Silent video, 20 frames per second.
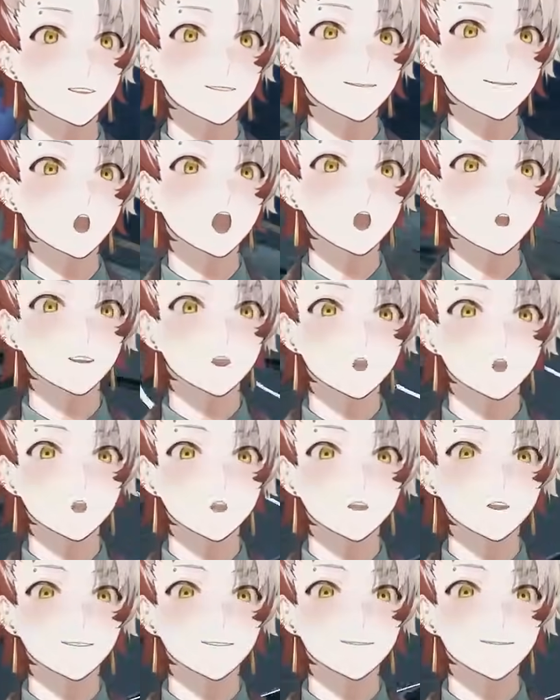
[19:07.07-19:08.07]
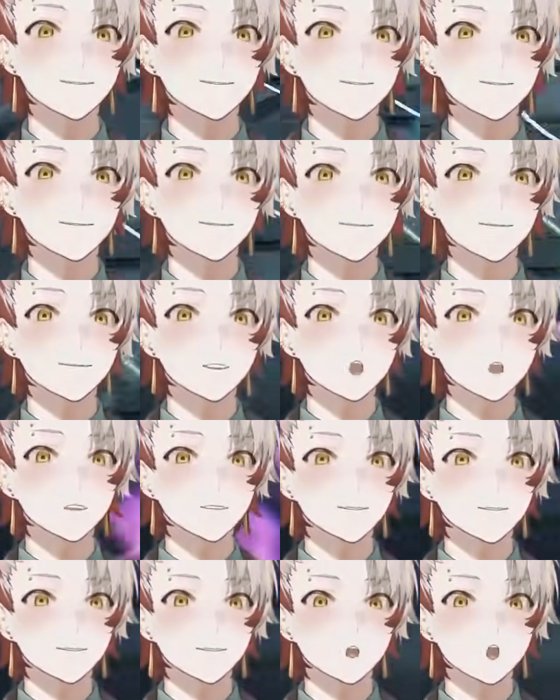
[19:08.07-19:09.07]
Dash here. Boom.
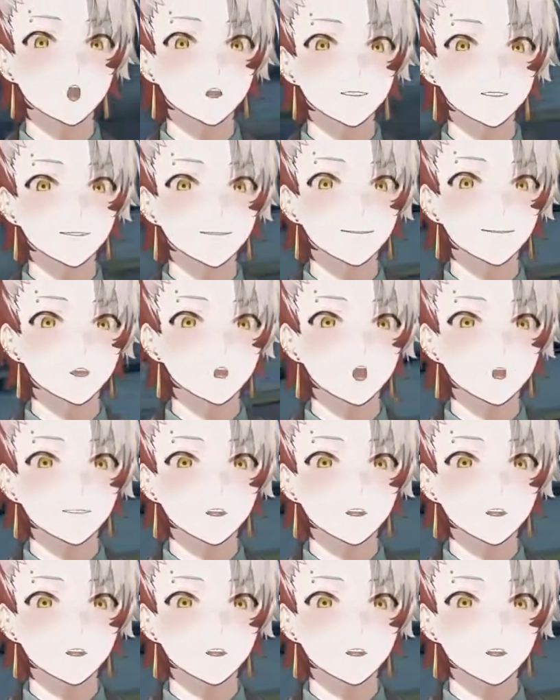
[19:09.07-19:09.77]
Instant Frolova.